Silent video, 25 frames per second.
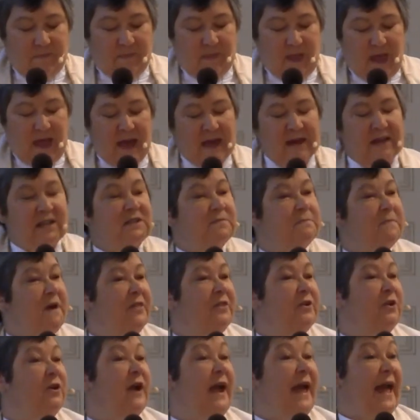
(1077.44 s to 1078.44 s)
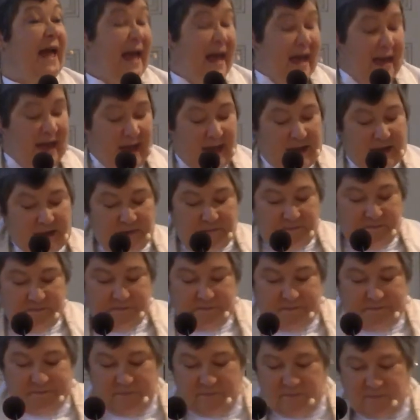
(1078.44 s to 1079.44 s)
Anna's mother, Anne,
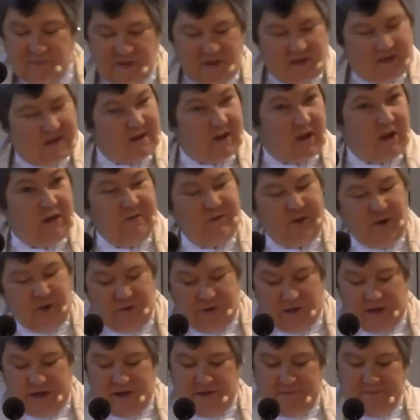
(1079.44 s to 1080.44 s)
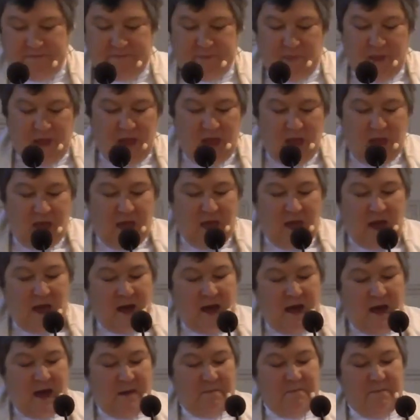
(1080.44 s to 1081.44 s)
it's confusing,
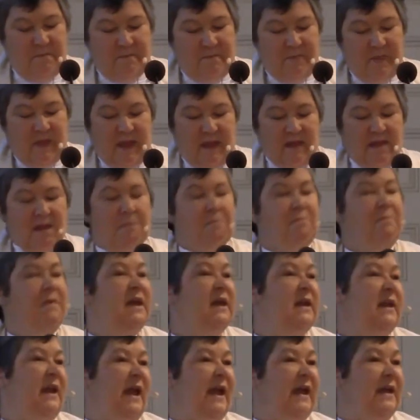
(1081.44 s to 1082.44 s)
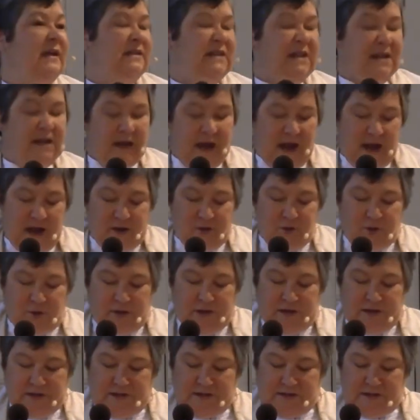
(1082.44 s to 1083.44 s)
in the
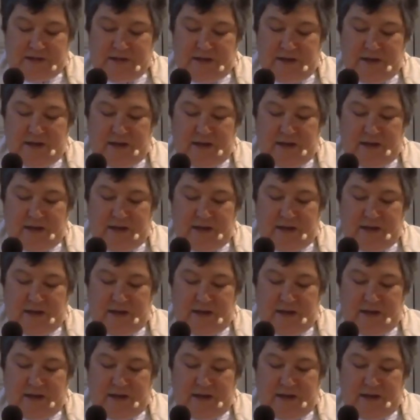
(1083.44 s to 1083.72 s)
mid-1800s